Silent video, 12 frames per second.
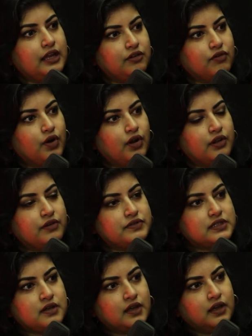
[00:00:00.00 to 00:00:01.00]
involves
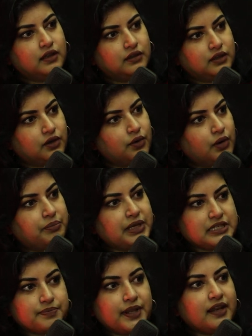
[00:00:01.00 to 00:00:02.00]
the whole
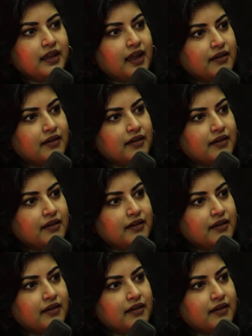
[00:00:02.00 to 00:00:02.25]
peace building and